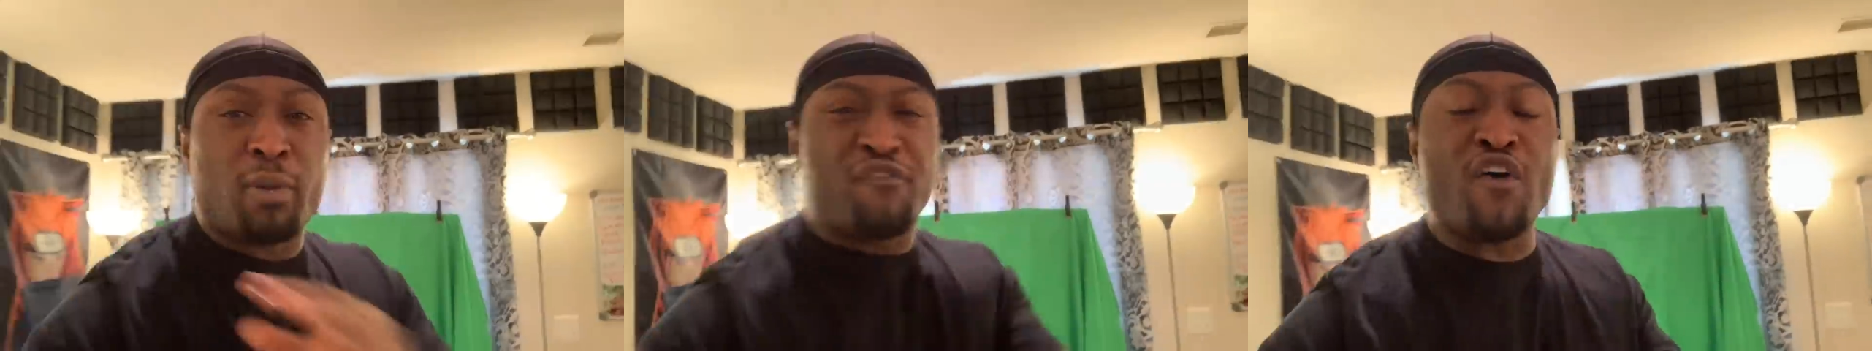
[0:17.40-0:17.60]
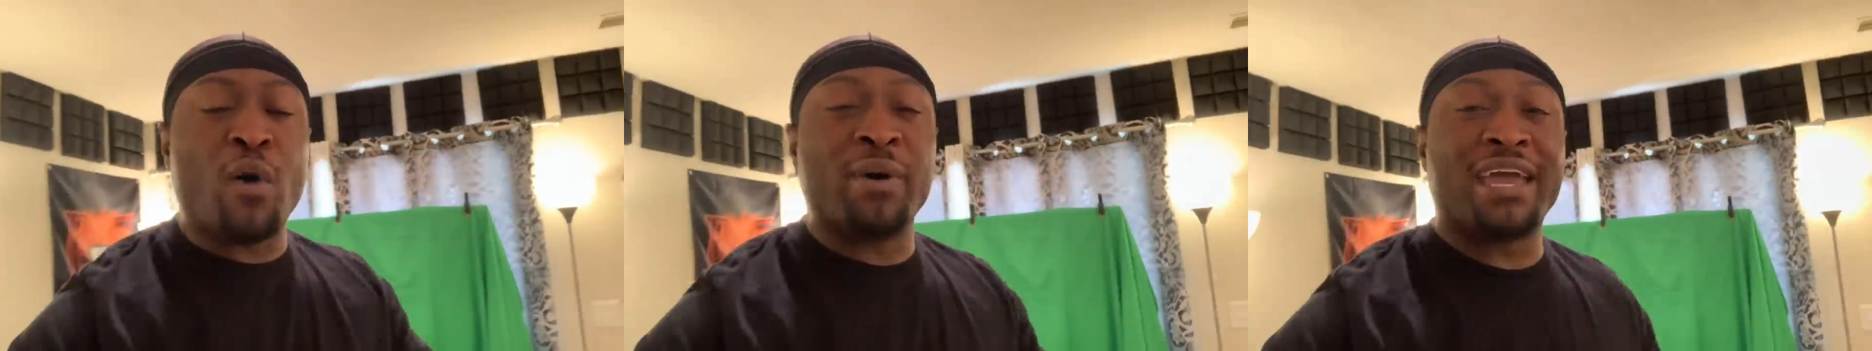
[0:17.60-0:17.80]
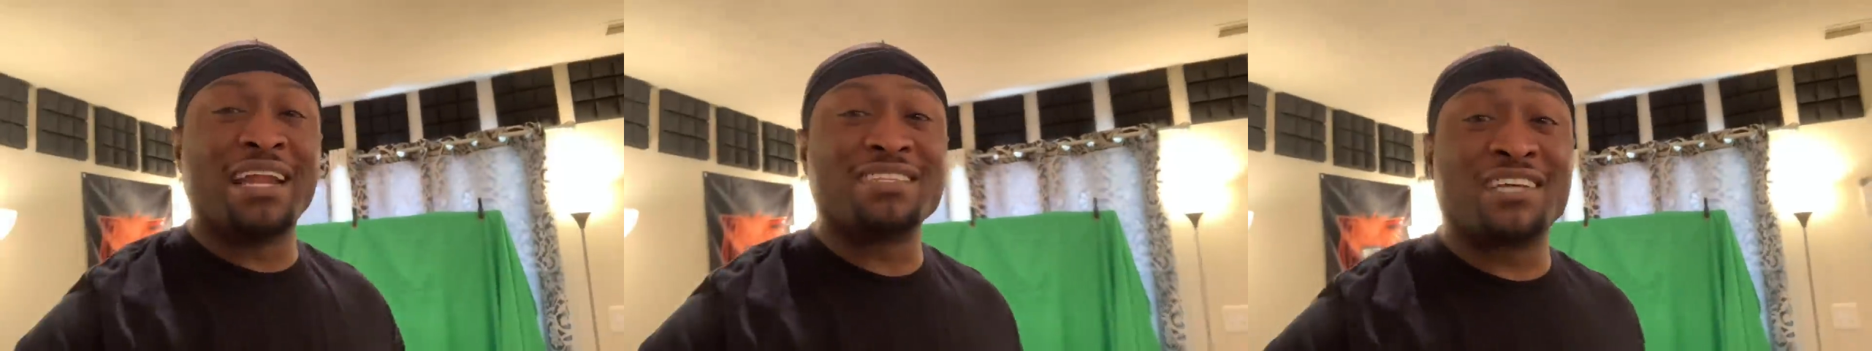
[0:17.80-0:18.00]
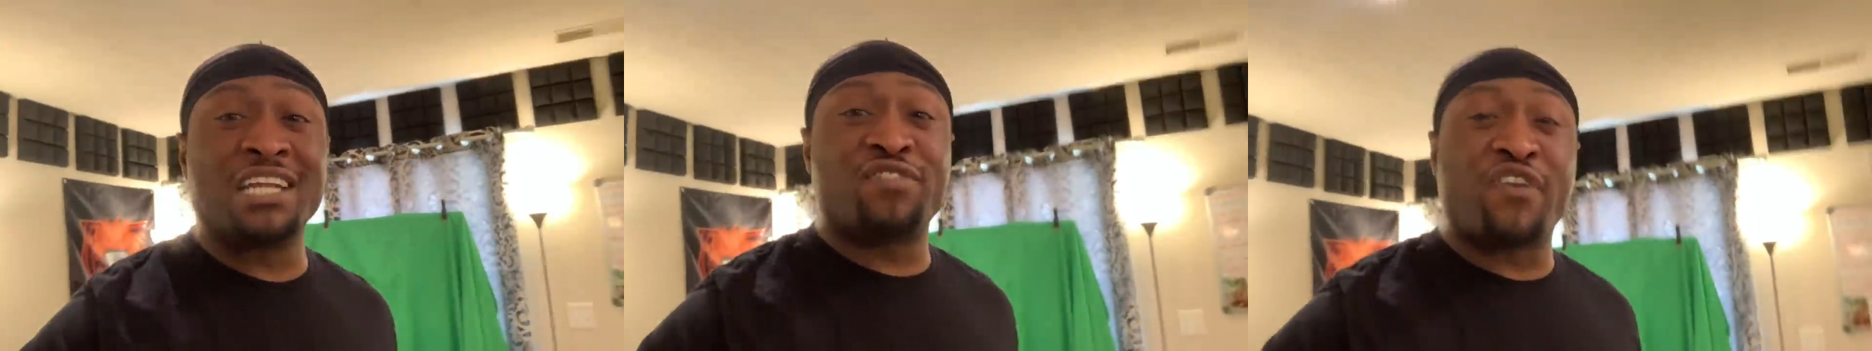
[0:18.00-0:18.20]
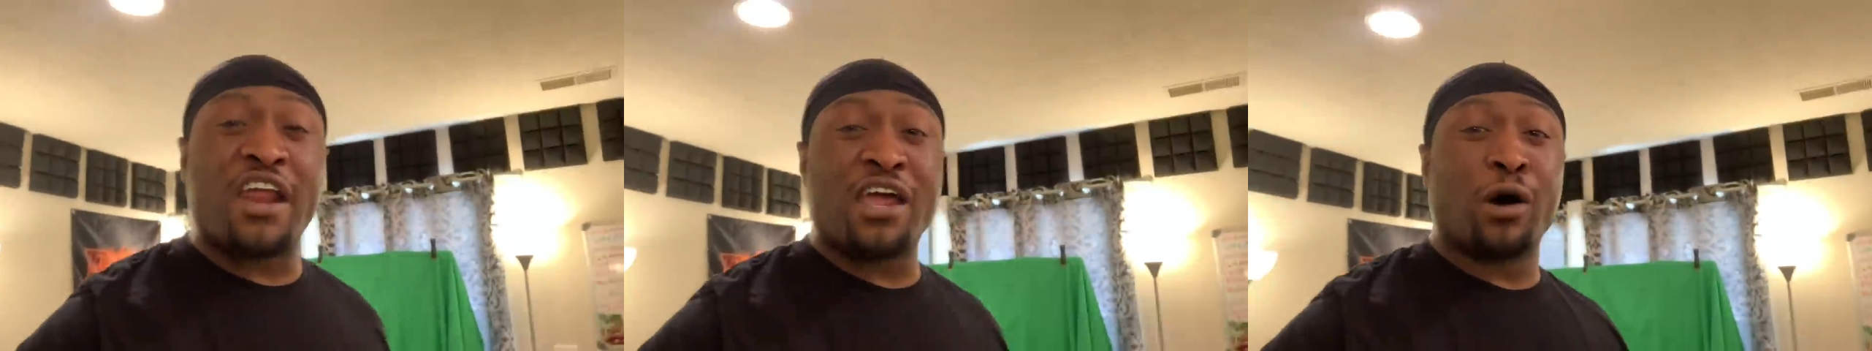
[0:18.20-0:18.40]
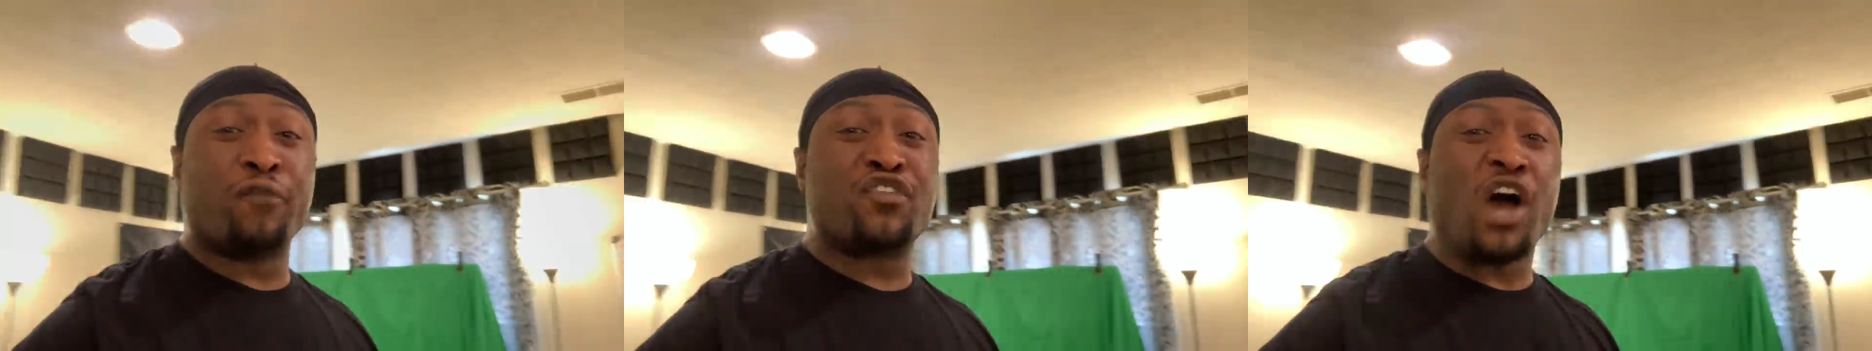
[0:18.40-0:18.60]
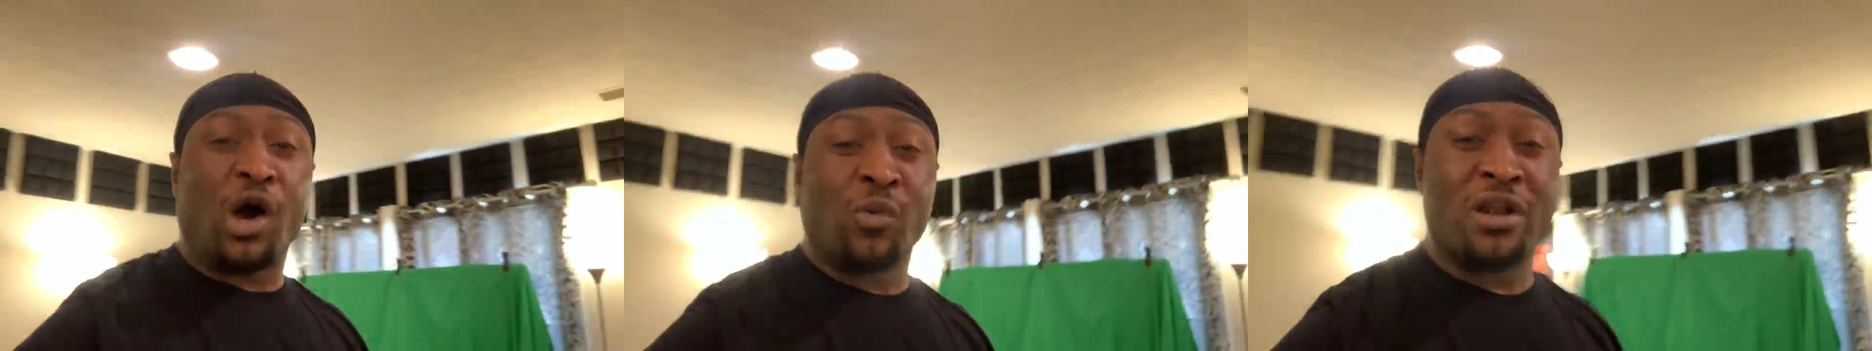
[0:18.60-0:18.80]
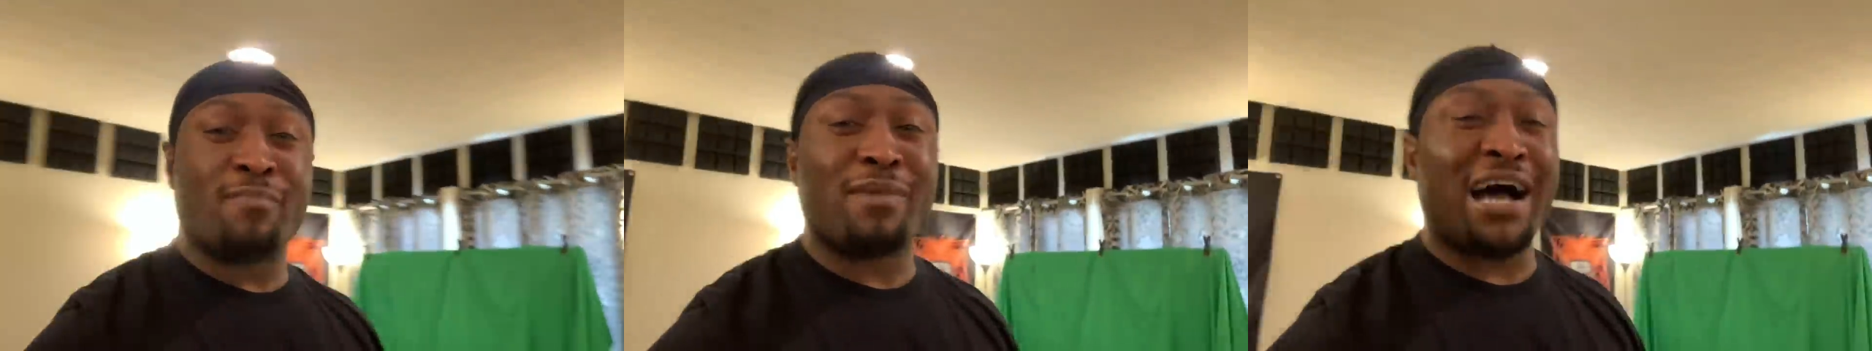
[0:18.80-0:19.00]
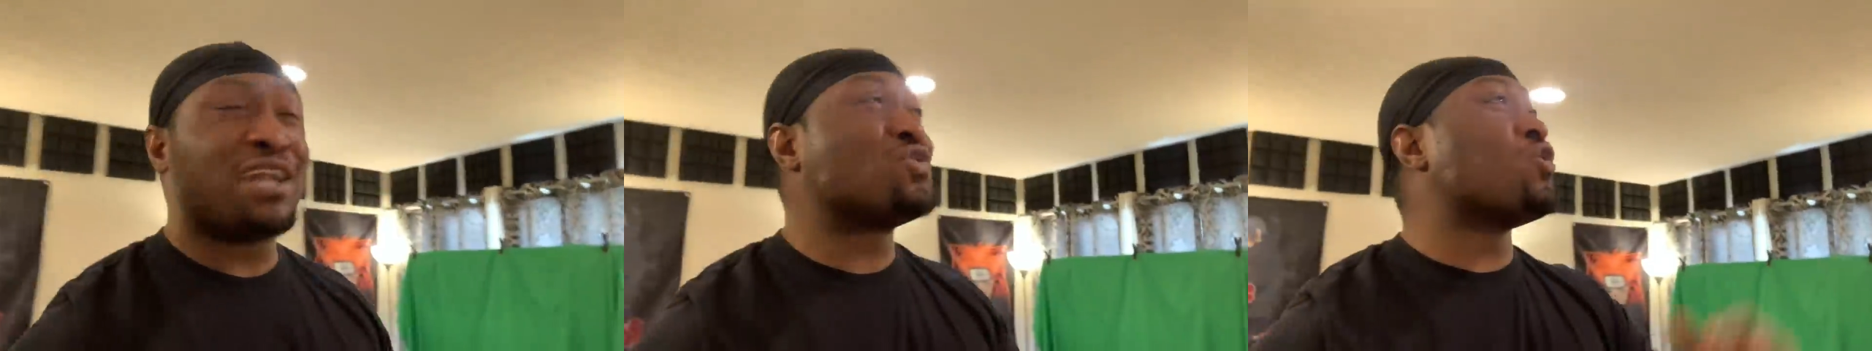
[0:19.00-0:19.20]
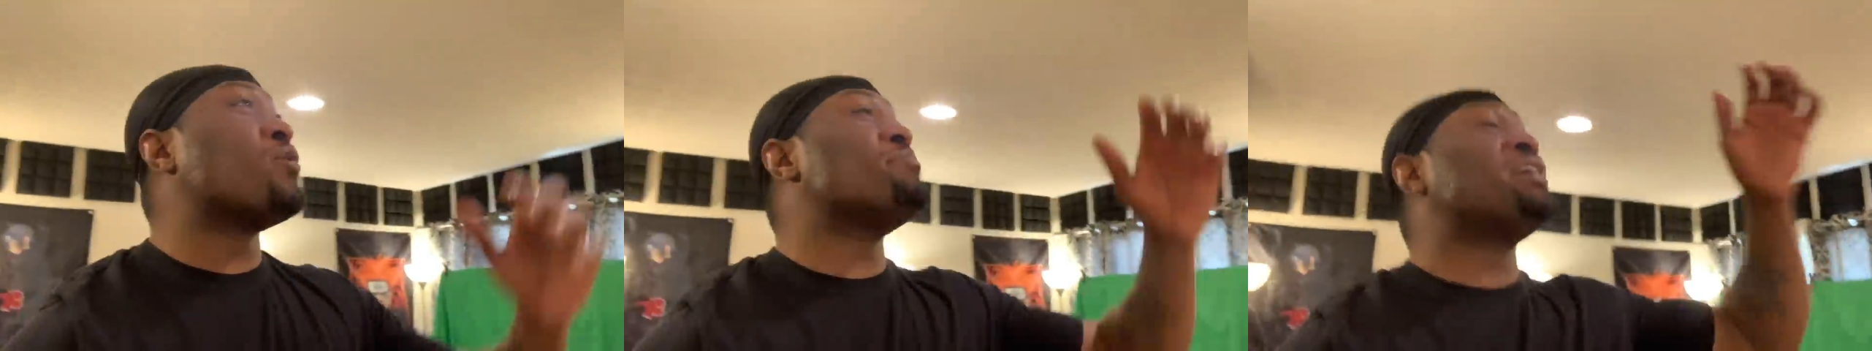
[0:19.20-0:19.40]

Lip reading: before we get into this video, if y'all wouldn't mind doing